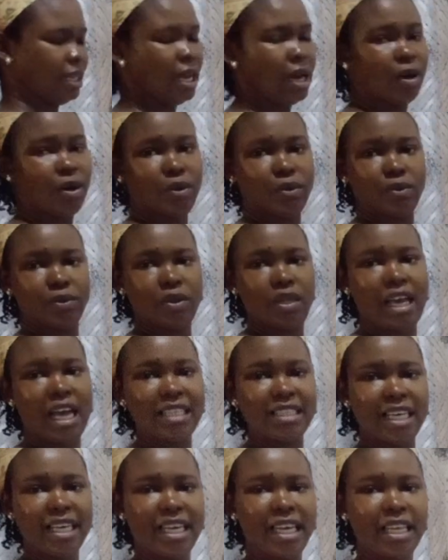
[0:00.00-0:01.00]
now, they
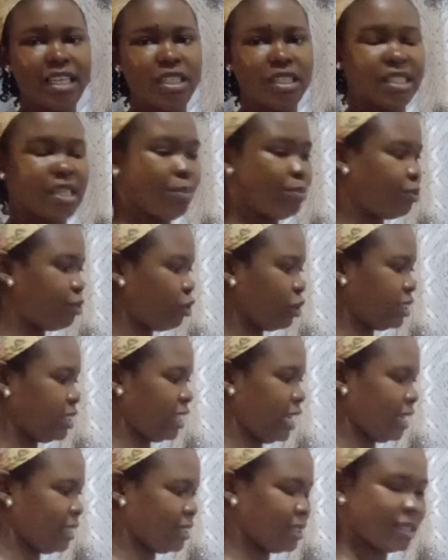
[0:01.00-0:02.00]
are taking the
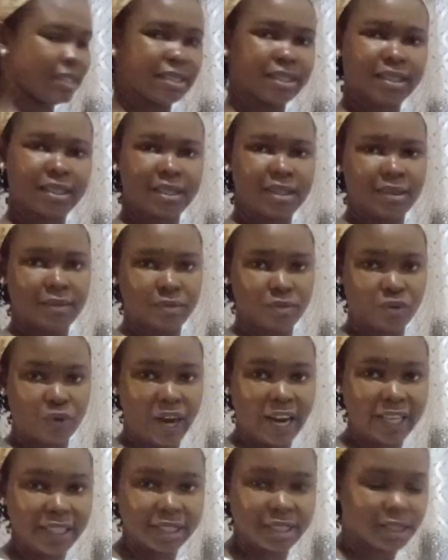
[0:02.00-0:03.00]
process,
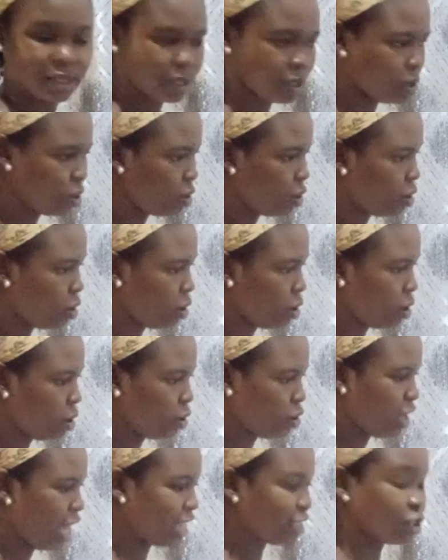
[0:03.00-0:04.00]
right?
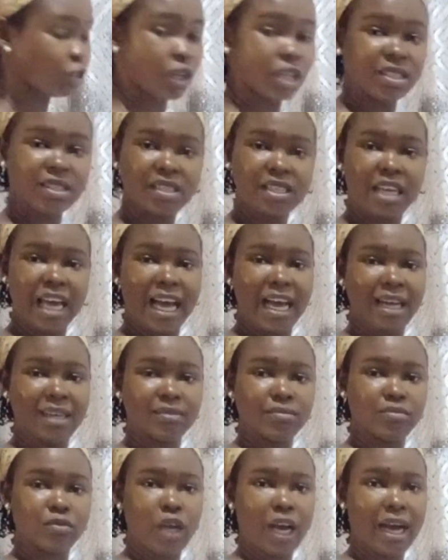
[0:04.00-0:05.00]
You are sourcing,
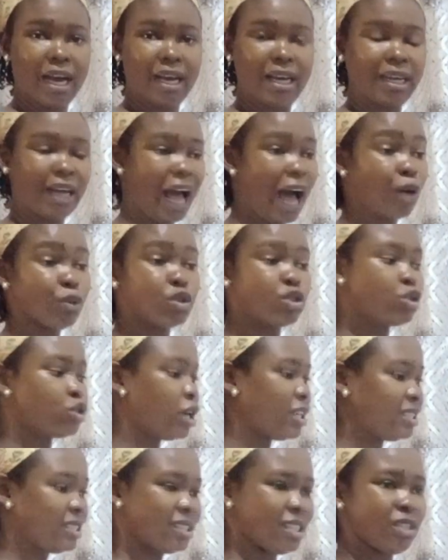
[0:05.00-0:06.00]
you are
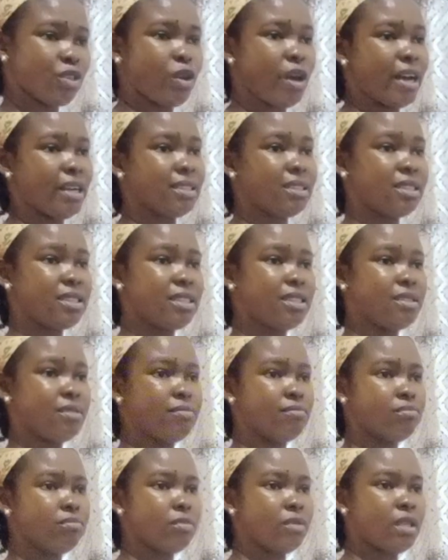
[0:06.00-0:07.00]
outsourcing, you are
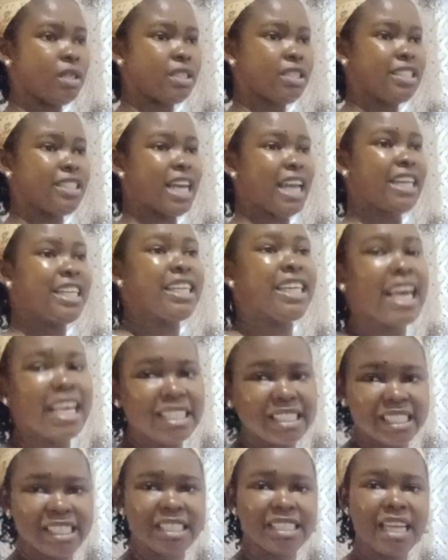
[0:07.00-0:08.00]

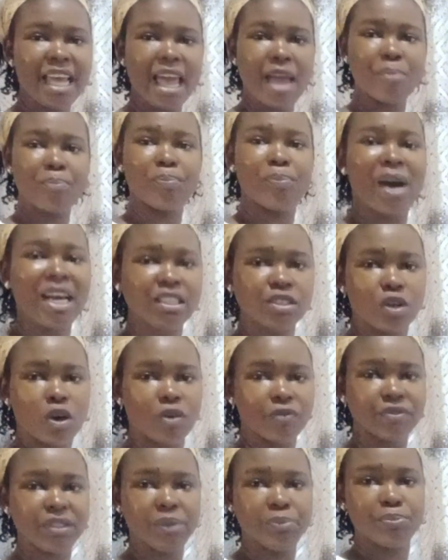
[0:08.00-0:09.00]
delegating a part
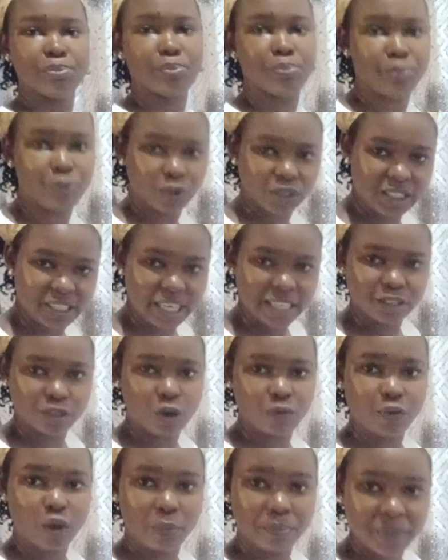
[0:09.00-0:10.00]
of the process
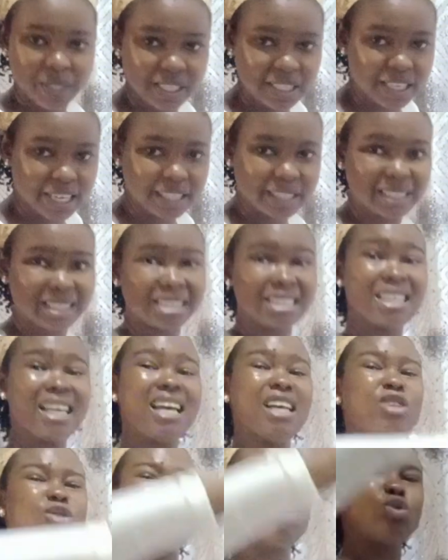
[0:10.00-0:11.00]
of your business
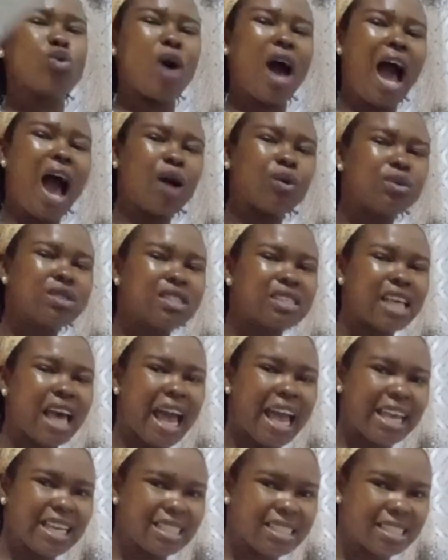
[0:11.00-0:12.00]
to
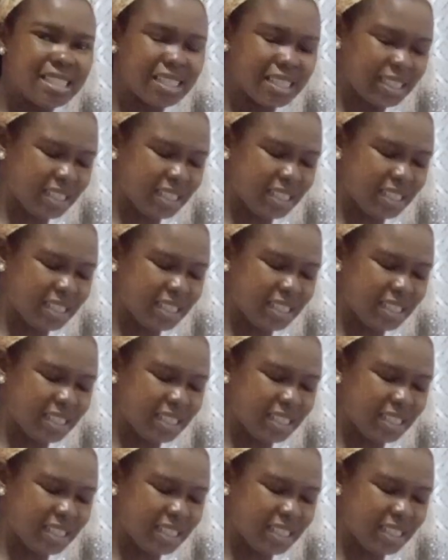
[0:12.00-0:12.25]
outside,